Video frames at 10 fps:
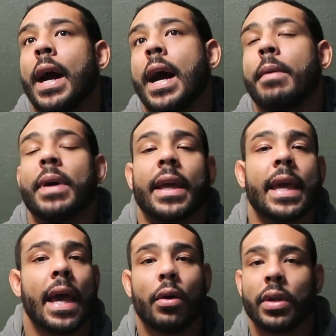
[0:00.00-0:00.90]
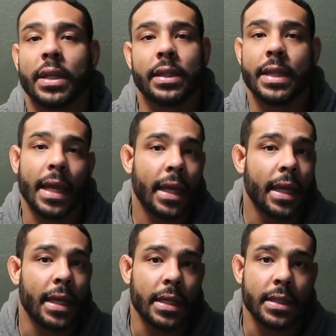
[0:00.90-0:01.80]
I'm like counting the
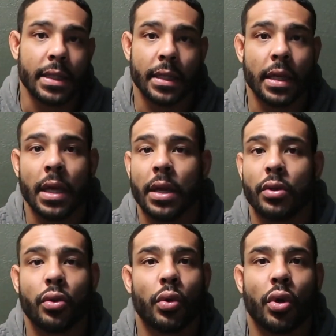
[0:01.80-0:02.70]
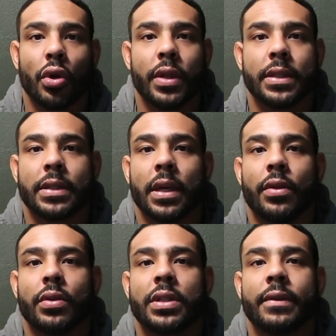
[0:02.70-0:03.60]
days and doing all this
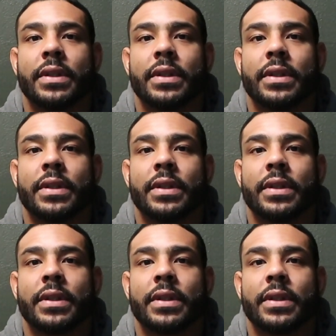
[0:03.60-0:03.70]
other stuff.